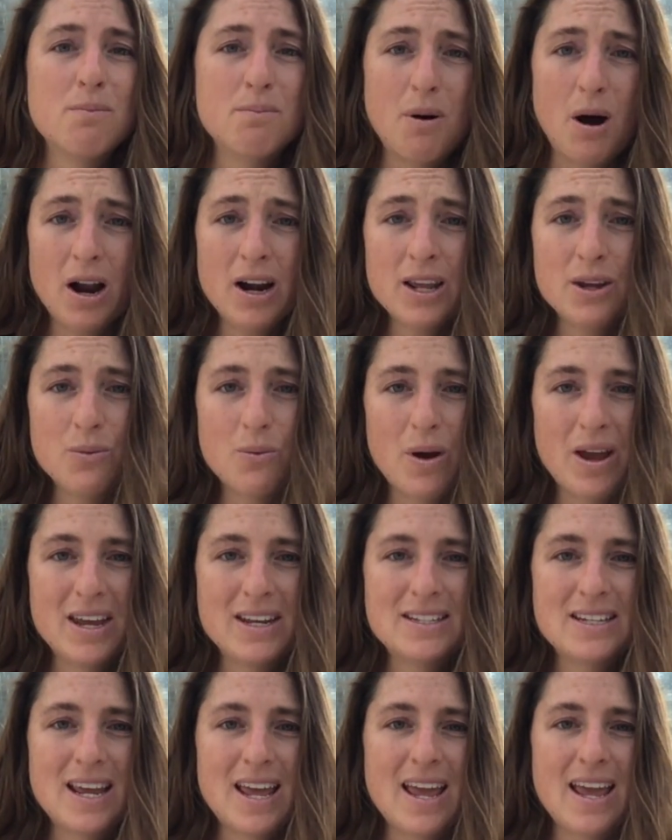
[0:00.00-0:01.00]
body
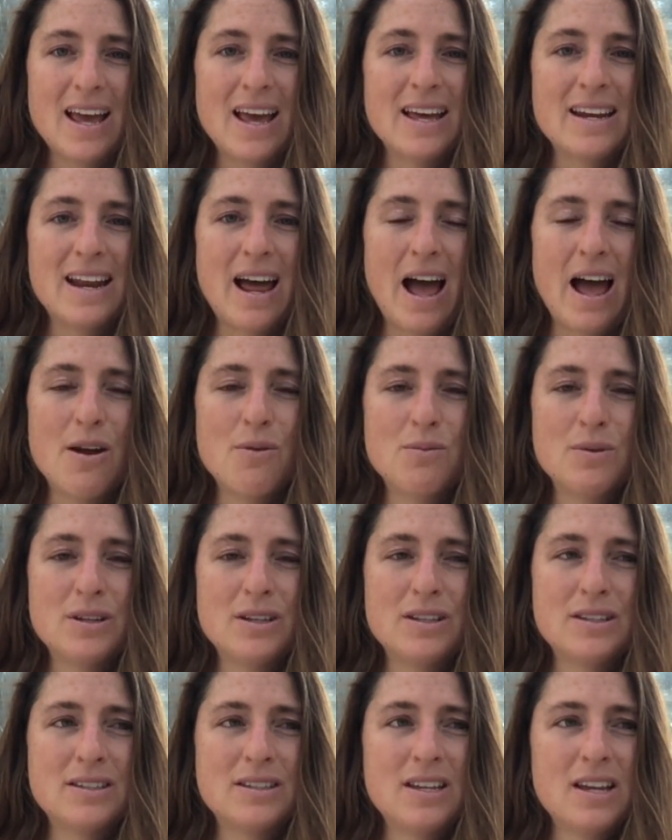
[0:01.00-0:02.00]
weight, and I
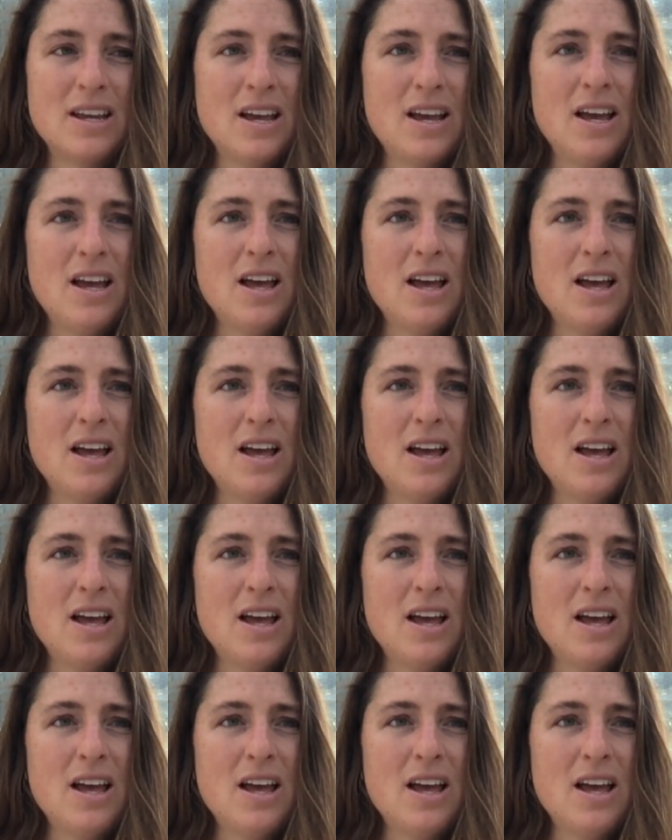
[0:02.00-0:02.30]
was